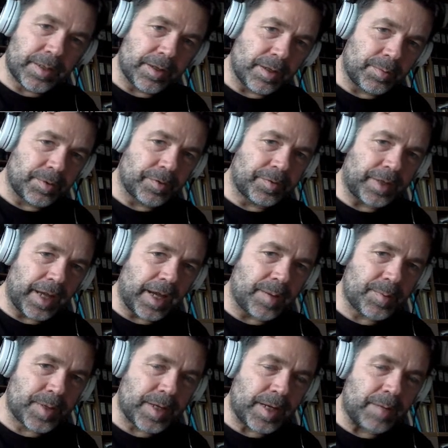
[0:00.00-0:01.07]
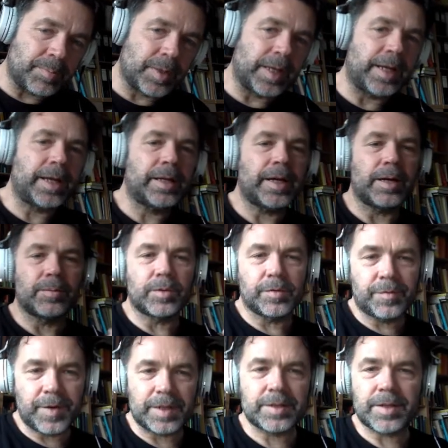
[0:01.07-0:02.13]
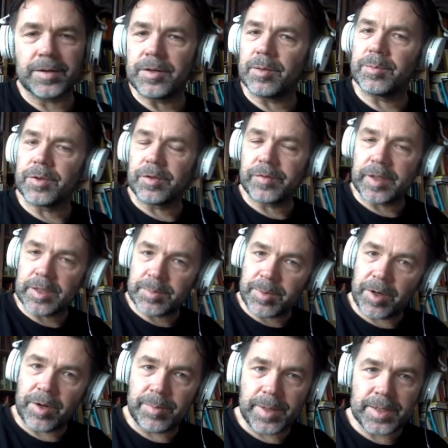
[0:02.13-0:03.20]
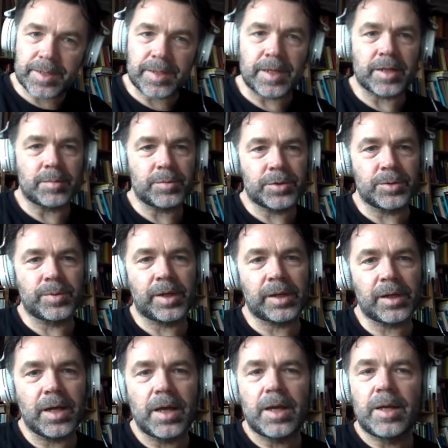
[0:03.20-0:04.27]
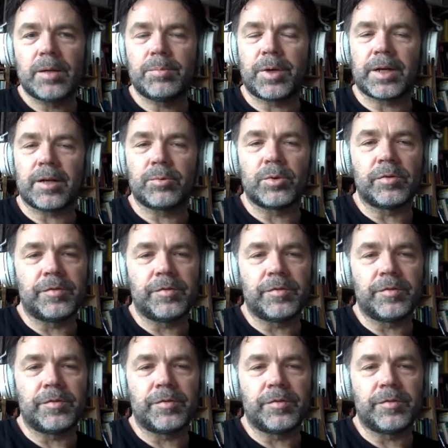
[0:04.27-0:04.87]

the number of games that I'm playing, I will fix the number of experiments that I'm doing, but I will